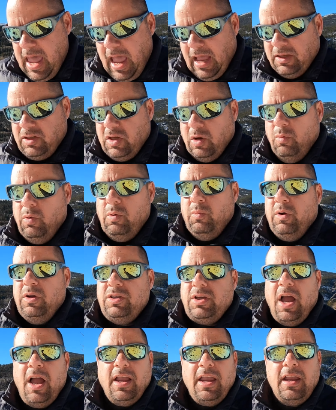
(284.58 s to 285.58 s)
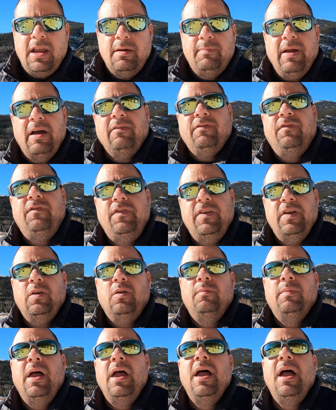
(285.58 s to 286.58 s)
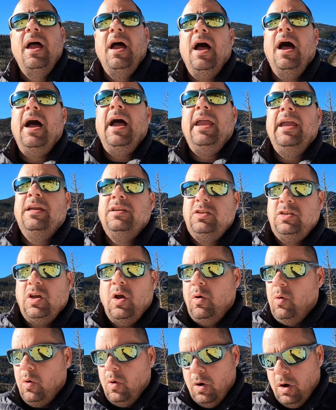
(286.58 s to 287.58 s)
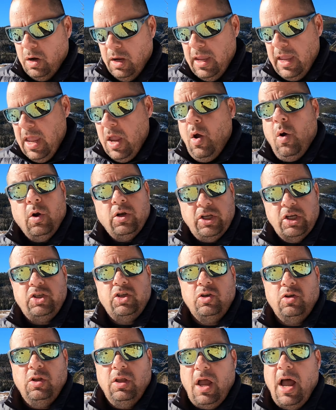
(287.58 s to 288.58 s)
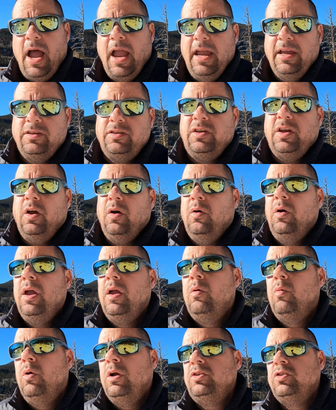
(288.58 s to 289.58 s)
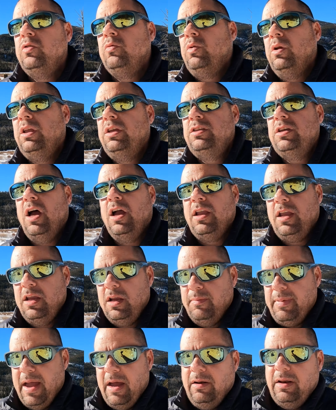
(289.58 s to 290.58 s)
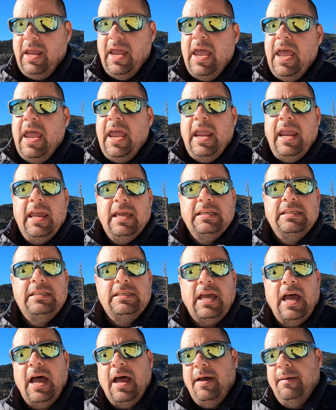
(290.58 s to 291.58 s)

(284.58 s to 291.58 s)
And so when we're talking about film ISO or digital ISO, what you're really talking about is